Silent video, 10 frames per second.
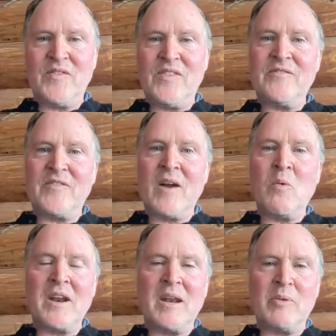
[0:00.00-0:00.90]
If I
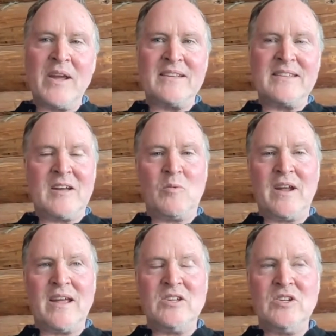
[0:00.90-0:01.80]
wanted to break it down to
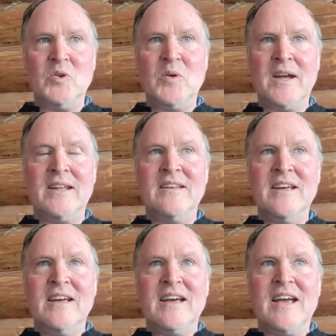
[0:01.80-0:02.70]
what I do,
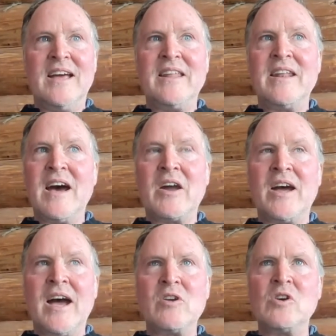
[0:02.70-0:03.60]
and then how
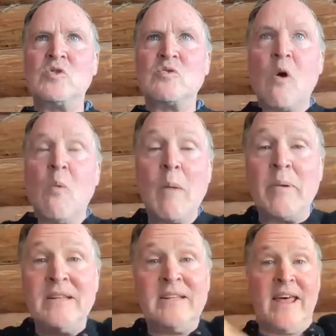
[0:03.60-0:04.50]
to grow
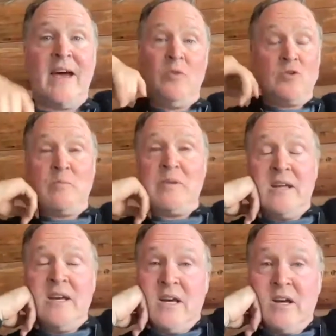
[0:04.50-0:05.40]
up into that, which would
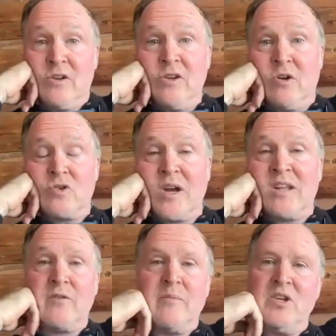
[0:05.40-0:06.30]
be,
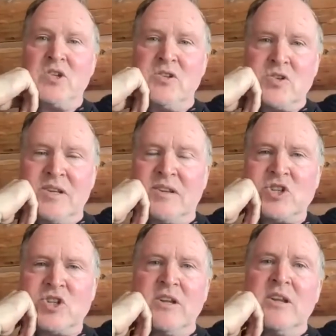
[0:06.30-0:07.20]
transformation,
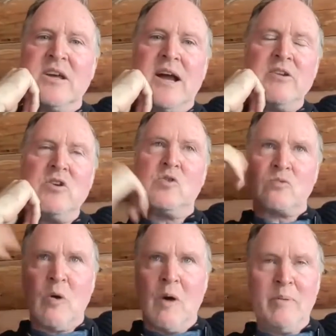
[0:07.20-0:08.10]
transition. How do you
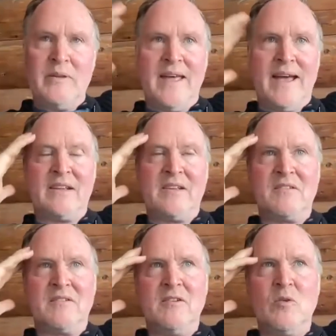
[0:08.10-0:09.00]
grow up in that?
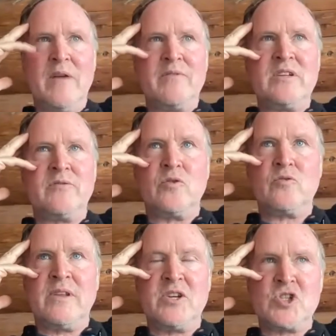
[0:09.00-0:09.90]
Because, we have a different
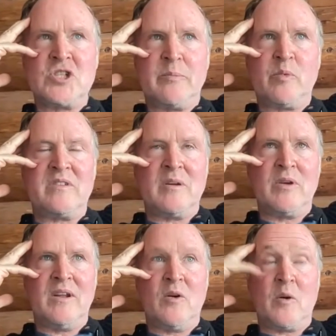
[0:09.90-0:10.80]
relationship with
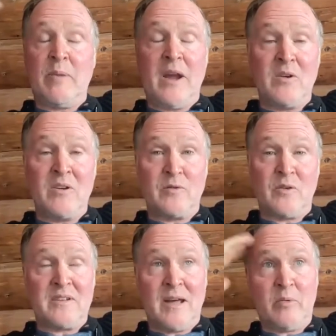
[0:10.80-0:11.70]
someone, or parents,
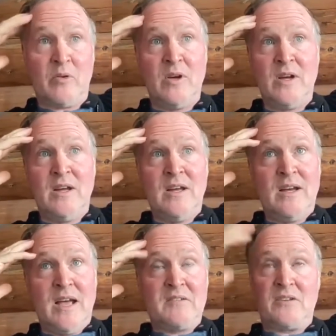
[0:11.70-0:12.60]
for example,
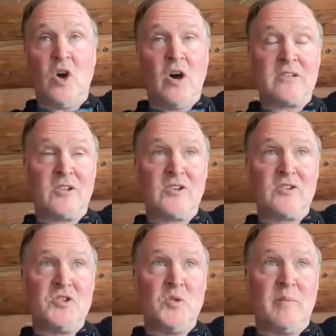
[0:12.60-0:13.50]
as a toddler
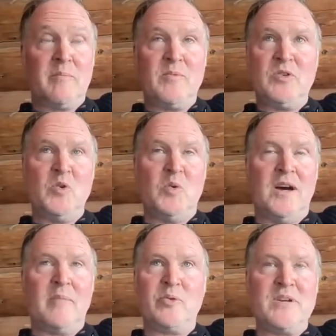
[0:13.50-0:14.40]
to a
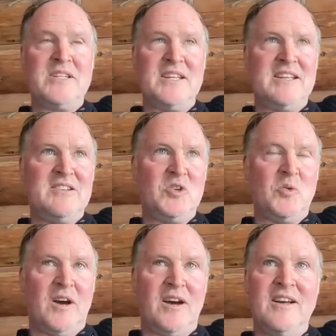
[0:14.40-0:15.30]
preteen,
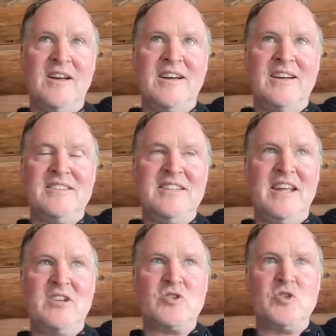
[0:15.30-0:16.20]
to a
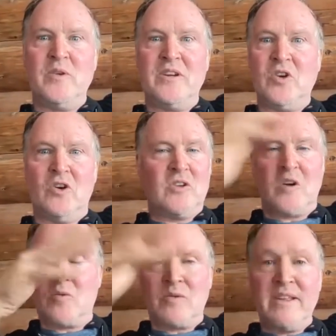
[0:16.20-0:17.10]
teenager, to an adult,
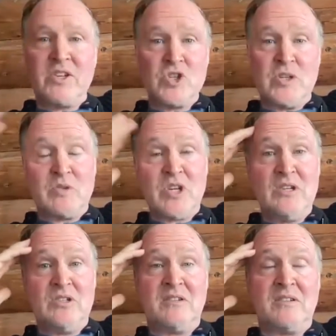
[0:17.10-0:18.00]
our relationship
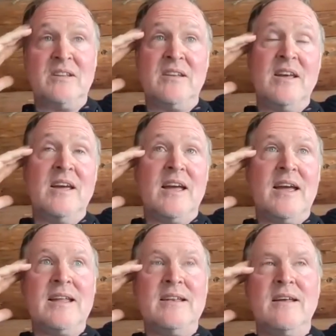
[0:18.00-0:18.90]
changes. And
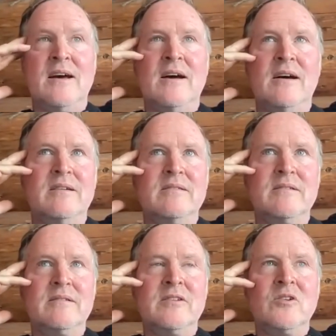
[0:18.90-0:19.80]

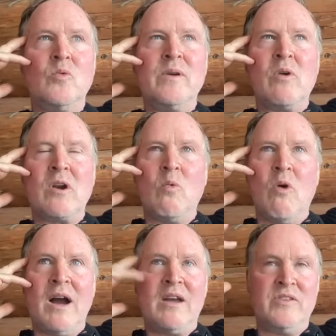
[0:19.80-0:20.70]
we want to
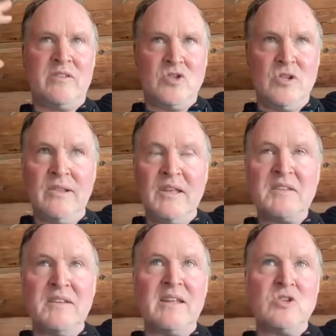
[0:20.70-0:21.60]
walk this
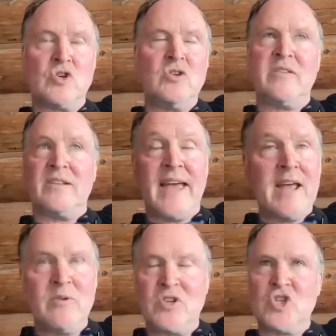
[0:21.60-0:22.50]
listening journey. The
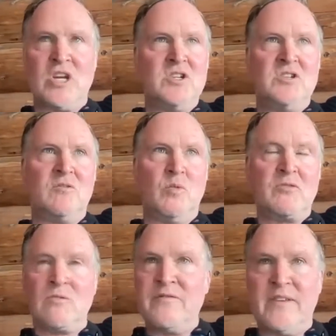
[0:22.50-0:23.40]
language changes.
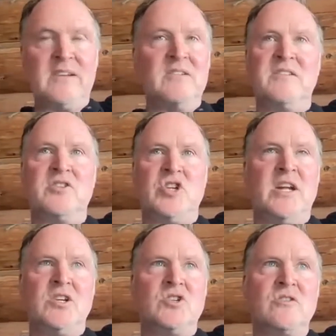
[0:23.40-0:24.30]
What's revealed is
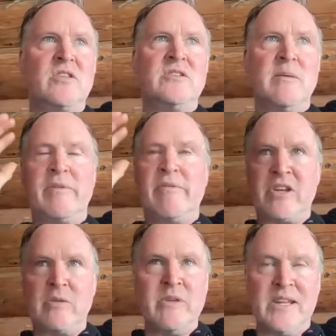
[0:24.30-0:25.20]
changed. The depth of the
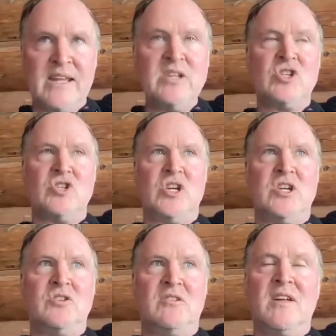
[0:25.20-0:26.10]
communication
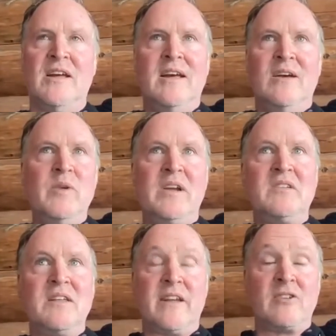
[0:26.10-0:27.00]
changes. We could
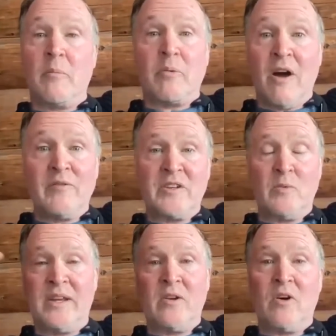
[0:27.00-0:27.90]
say that's all prophecy.
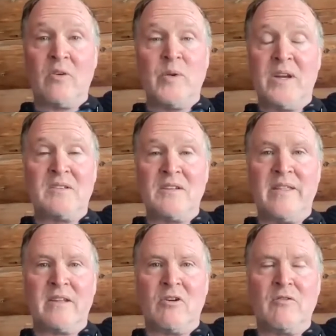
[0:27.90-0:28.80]
We could say
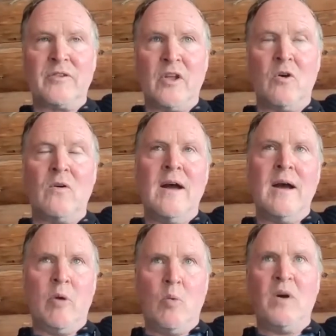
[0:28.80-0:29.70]
that's all flow,
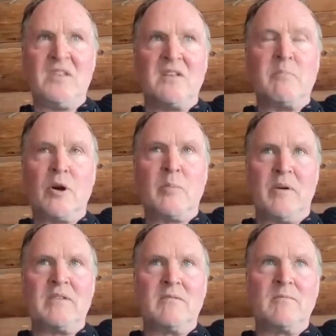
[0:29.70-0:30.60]
but what's its
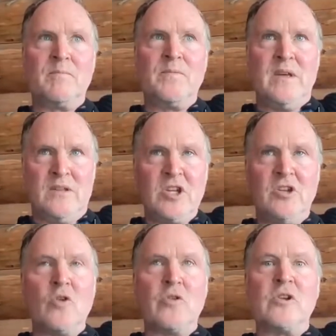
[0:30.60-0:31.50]
purpose? To
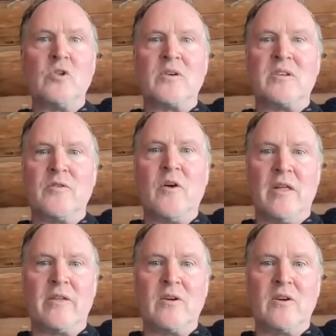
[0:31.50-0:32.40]
know the glorious
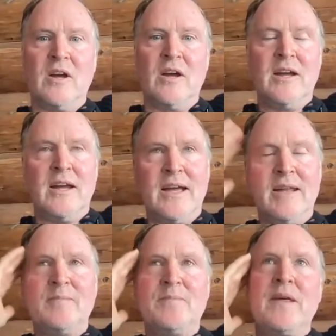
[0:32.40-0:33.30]
Father.
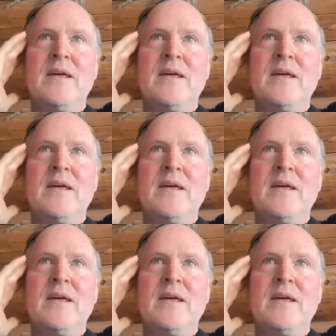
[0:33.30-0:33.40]
Right.